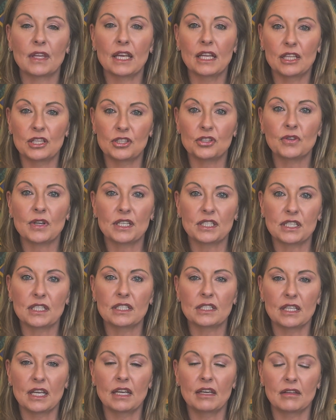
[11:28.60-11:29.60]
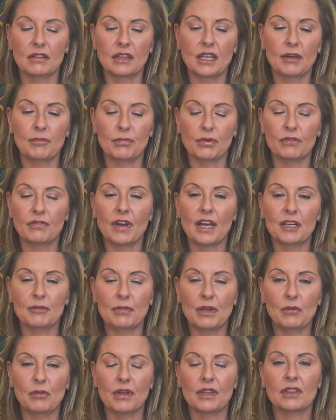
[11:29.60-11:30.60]
illustrations, they provide
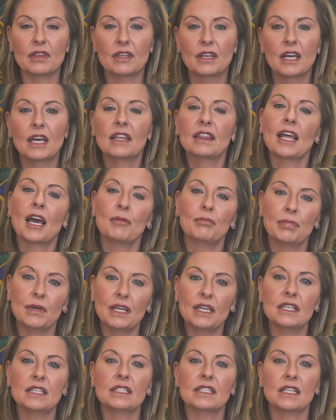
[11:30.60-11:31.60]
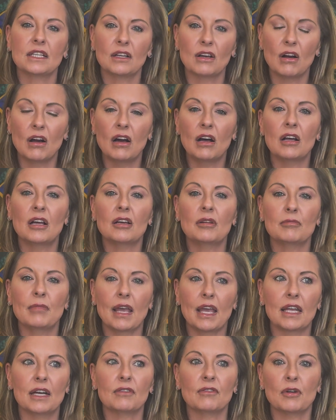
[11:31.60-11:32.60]
me with that peace and calm
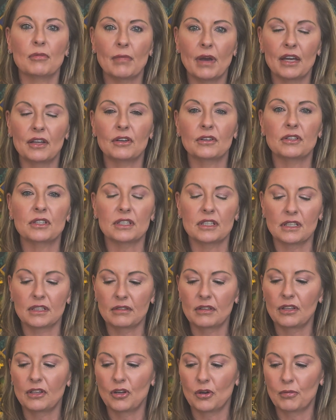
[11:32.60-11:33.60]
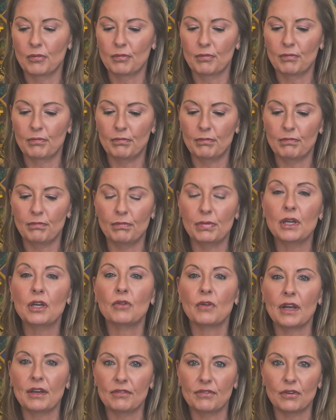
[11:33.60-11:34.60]
and a reminder to, be
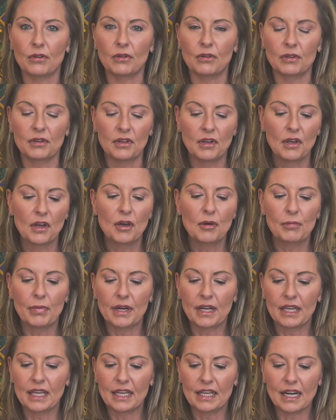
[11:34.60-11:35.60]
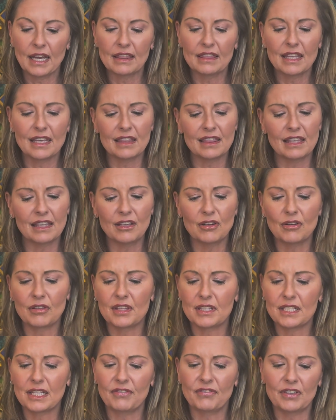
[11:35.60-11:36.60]
grateful. But again, I think that,
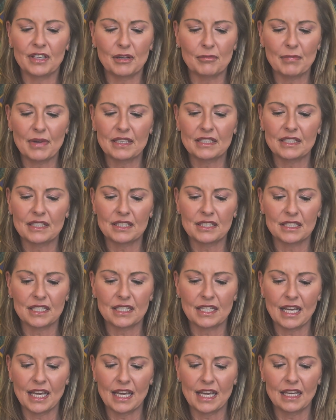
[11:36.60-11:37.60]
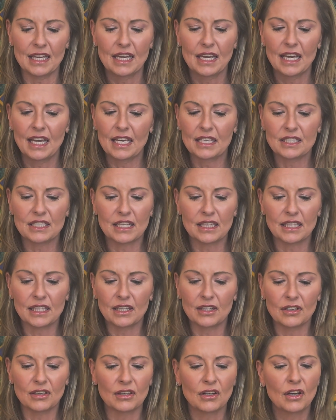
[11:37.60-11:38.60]
the definite message today, it's
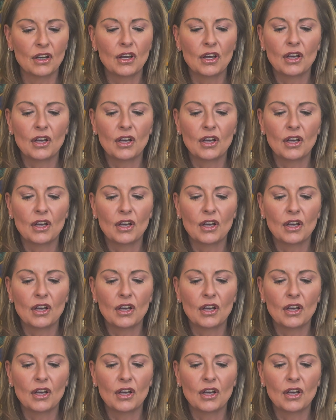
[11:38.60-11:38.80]
clear.